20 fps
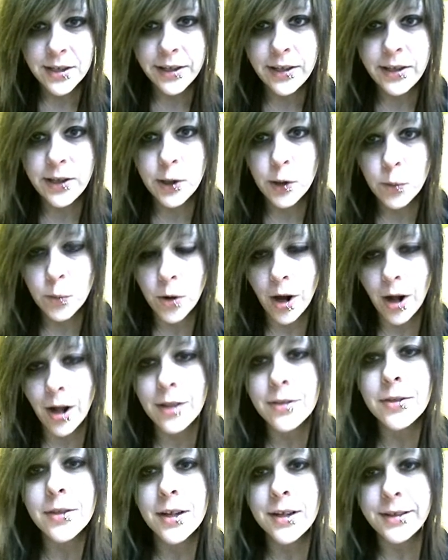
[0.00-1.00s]
You
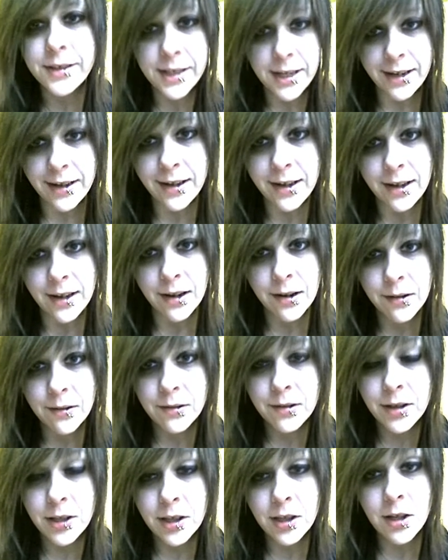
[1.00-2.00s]
want the D.
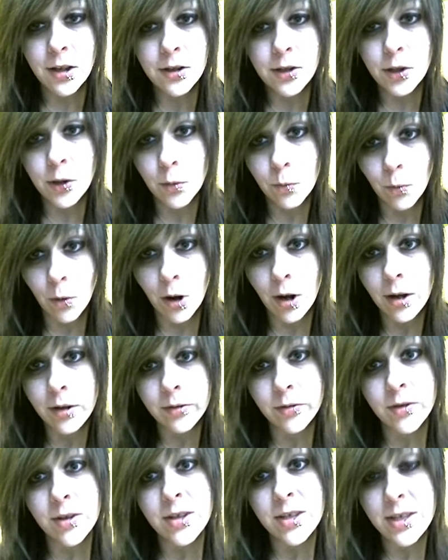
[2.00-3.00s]
You want
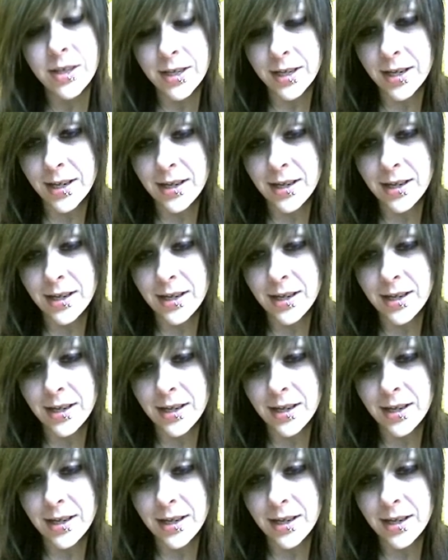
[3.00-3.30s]
the D.